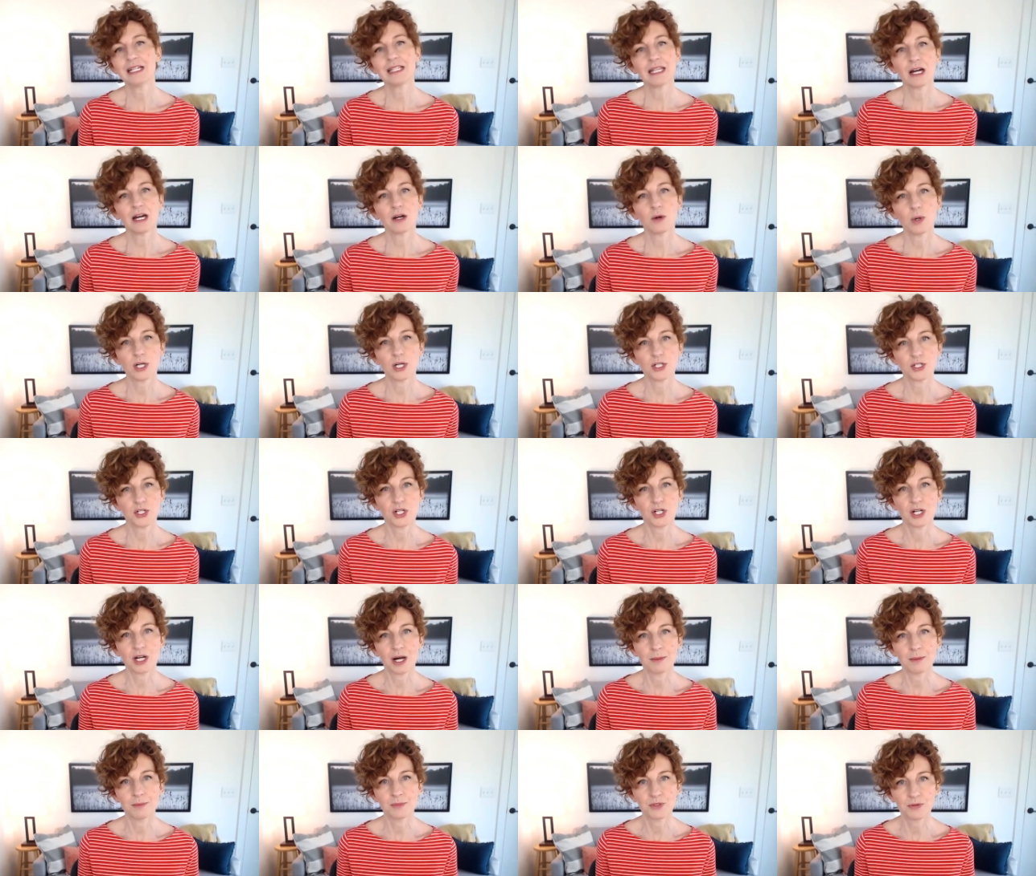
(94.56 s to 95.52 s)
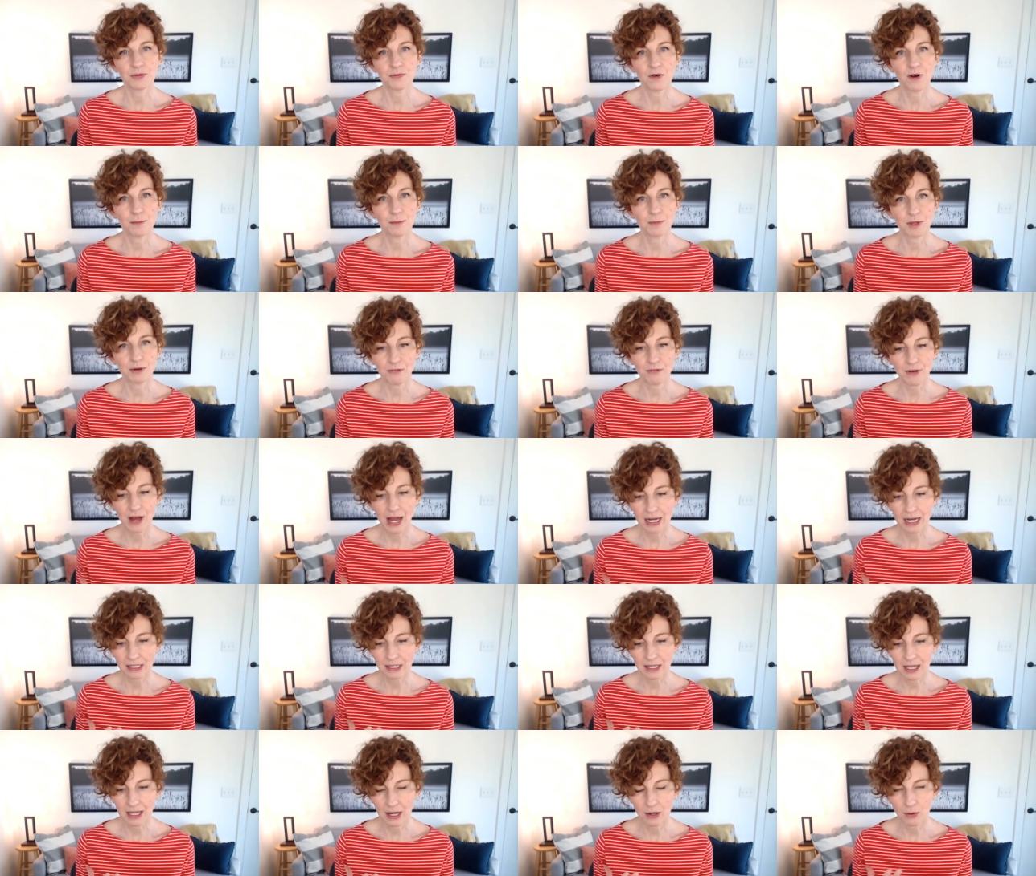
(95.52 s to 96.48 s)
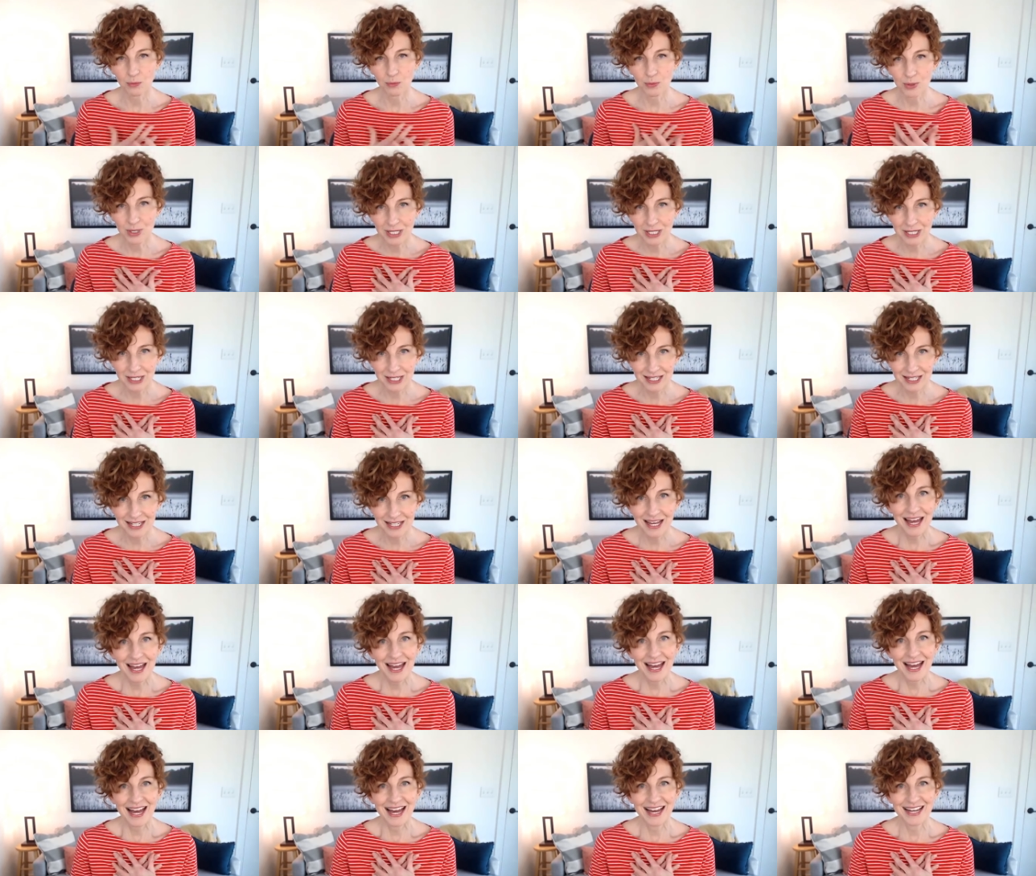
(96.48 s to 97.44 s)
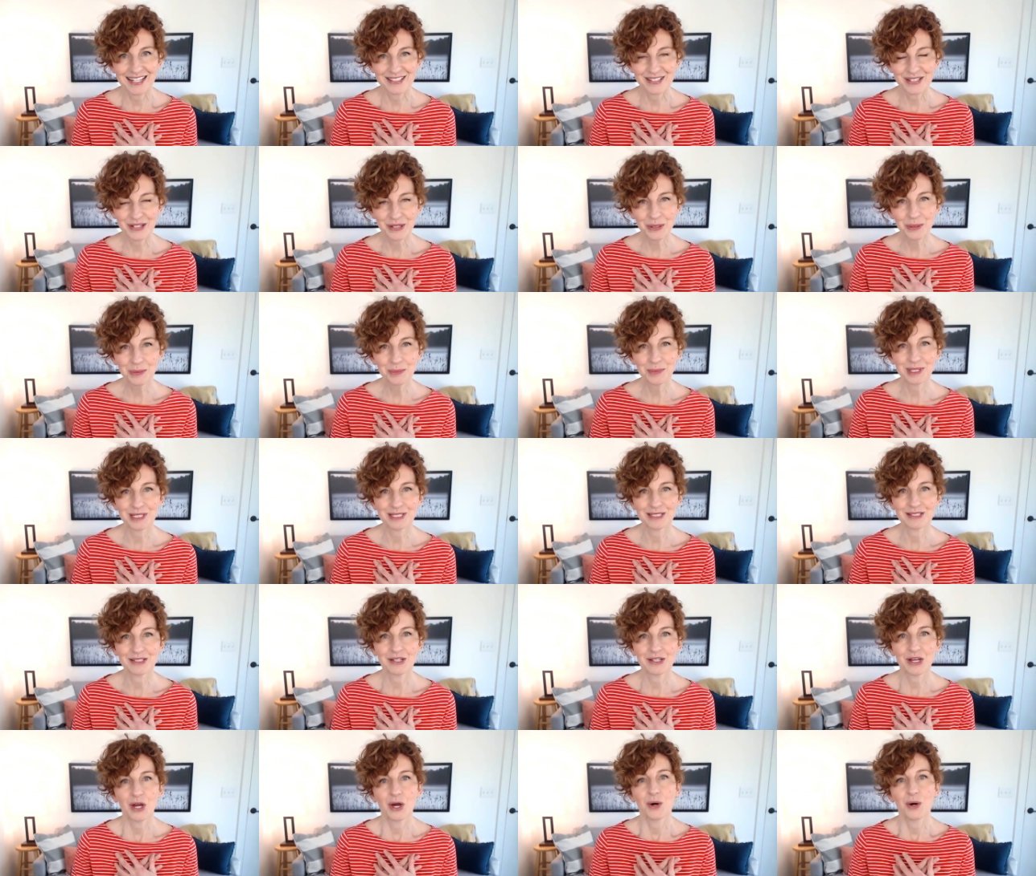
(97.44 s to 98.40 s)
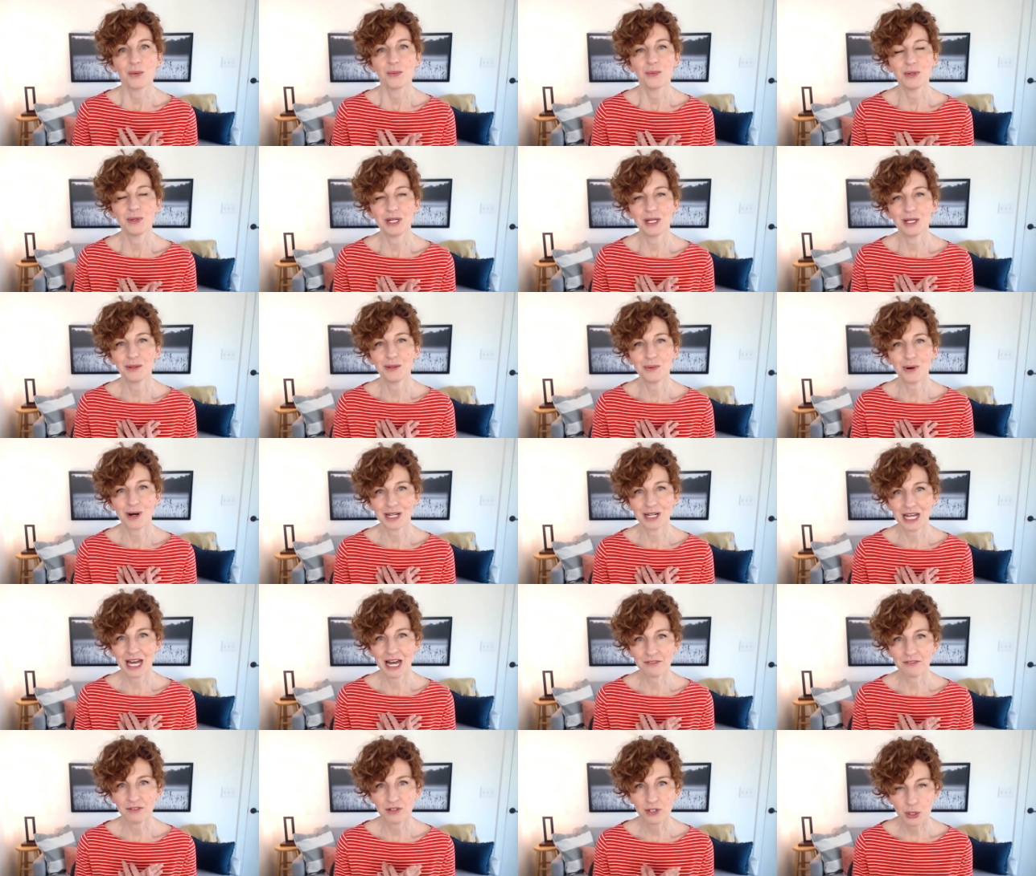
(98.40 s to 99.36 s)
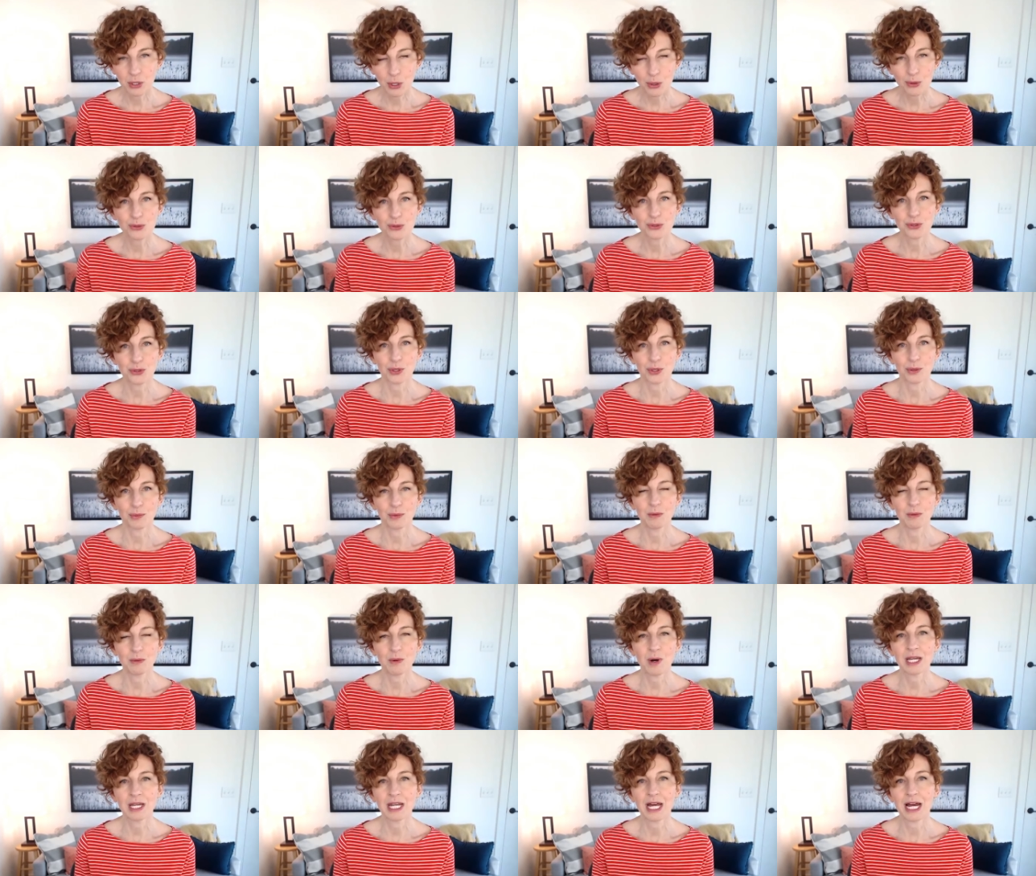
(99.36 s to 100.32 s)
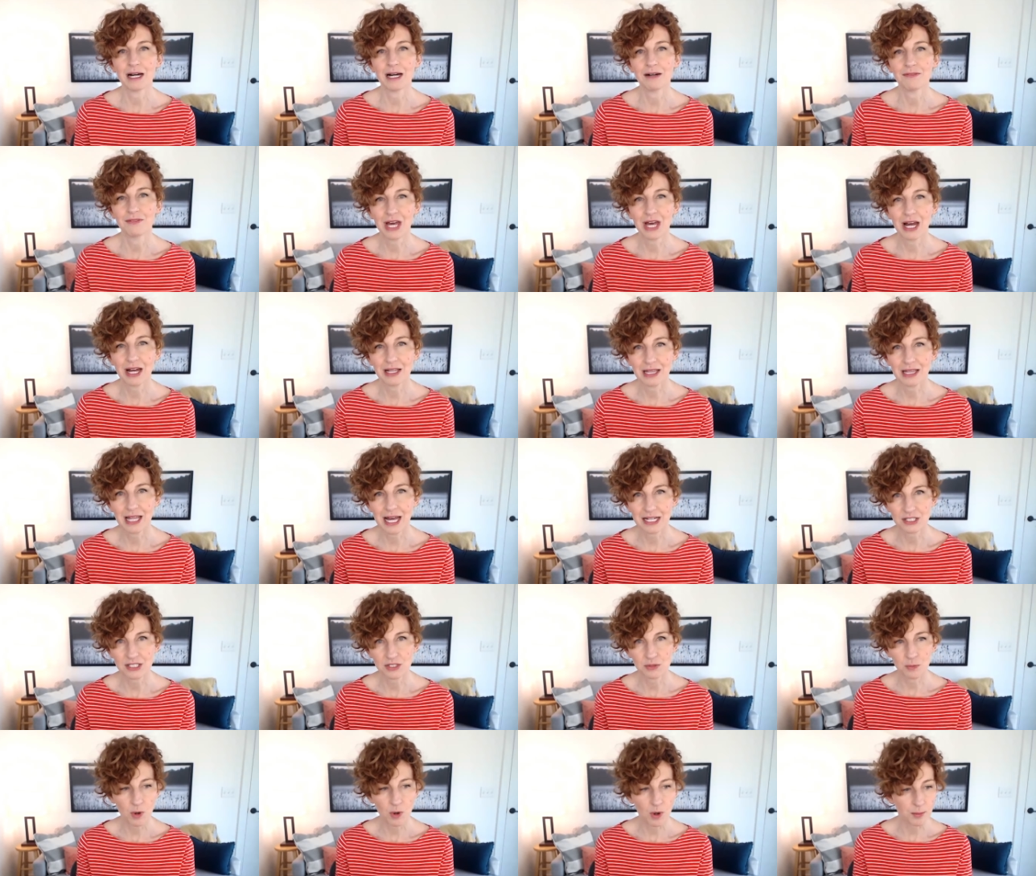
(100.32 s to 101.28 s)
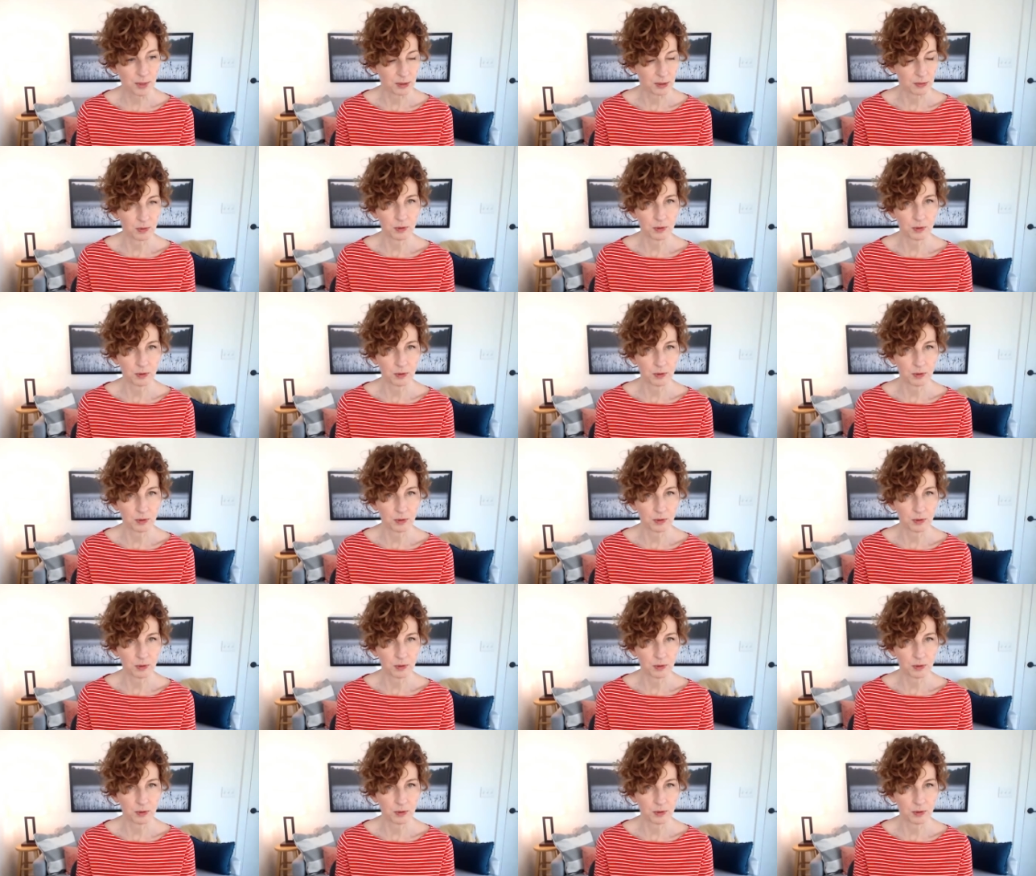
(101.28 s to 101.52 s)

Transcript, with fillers: that question comes from the fact that we, as humans, we want to have closure. We want to have that last moment.